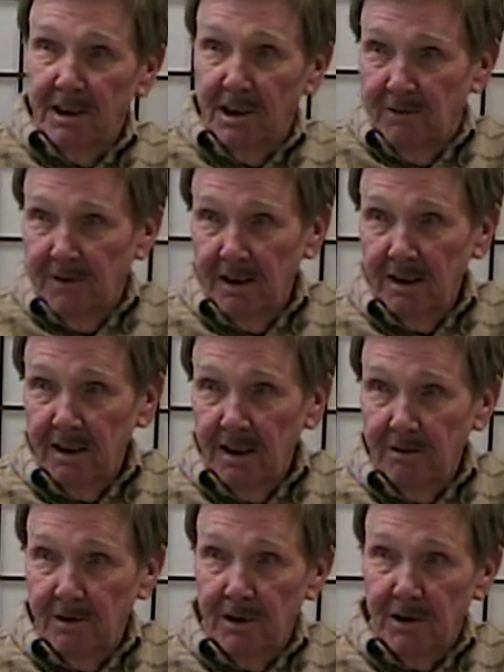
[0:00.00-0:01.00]
She fell in
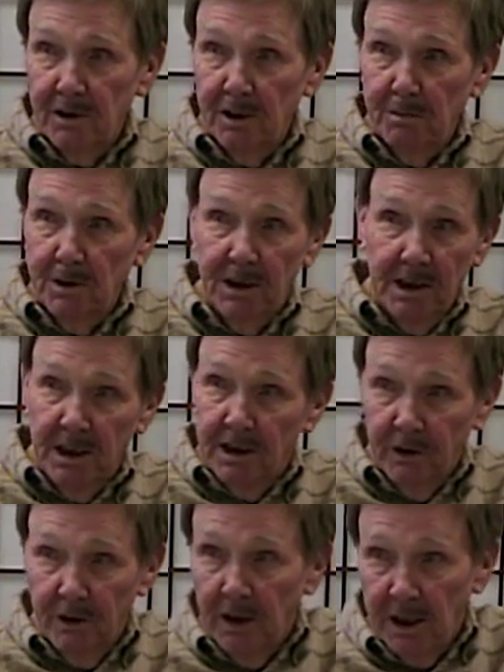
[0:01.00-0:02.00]
love with this German. She didn't
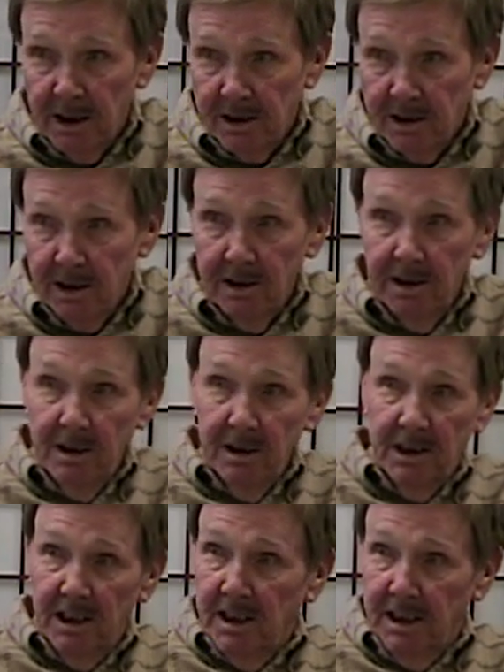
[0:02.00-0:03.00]
hurt us.
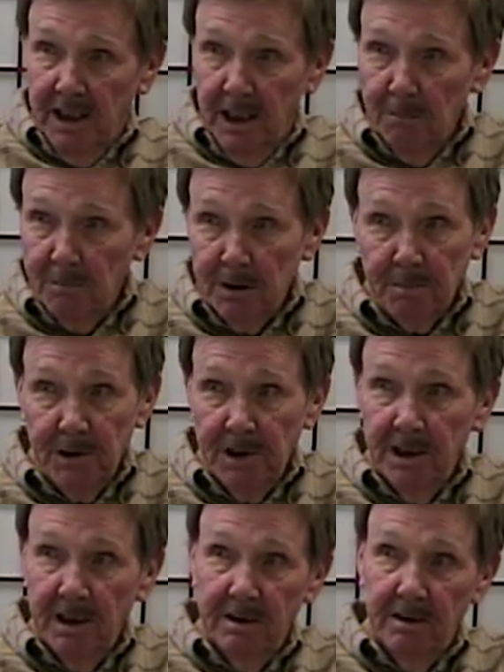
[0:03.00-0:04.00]
She didn't help us, but she
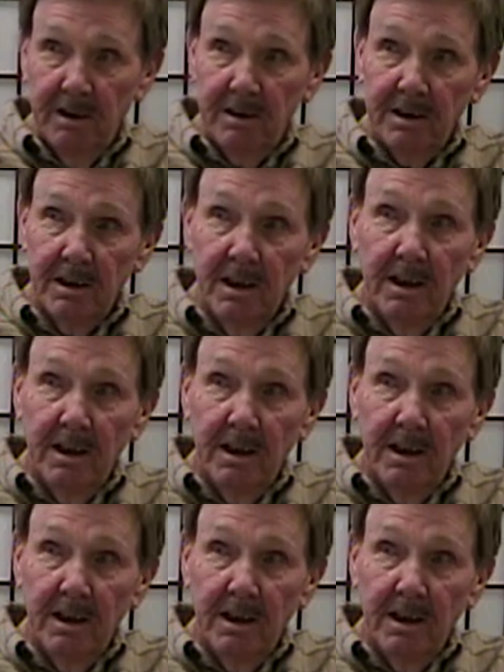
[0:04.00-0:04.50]
didn't hurt us.